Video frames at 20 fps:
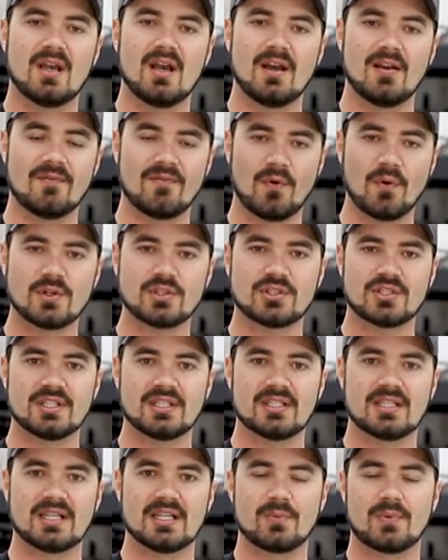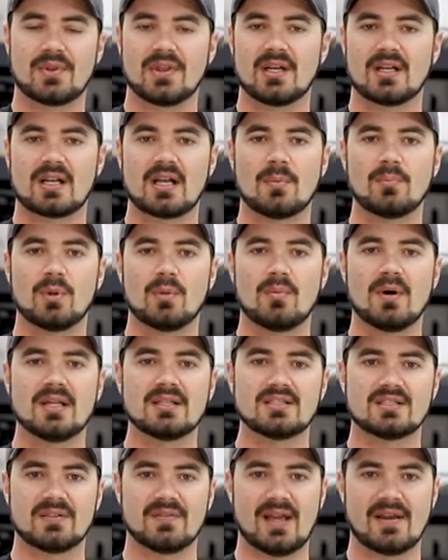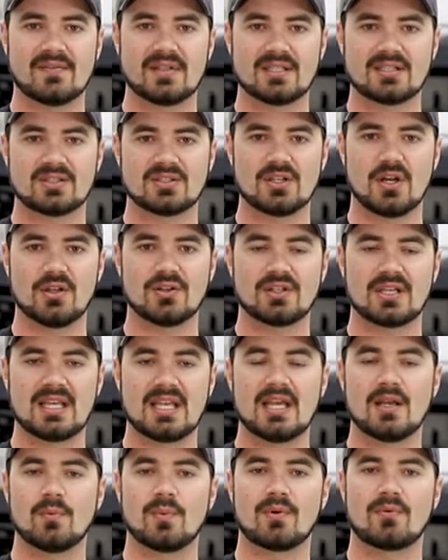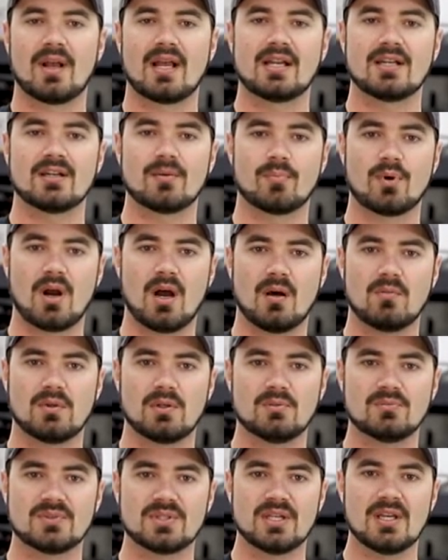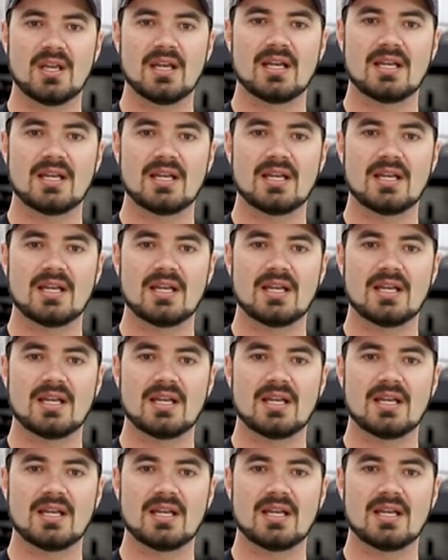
Unfortunately, within a couple months of having installed the kit, we ran into problems,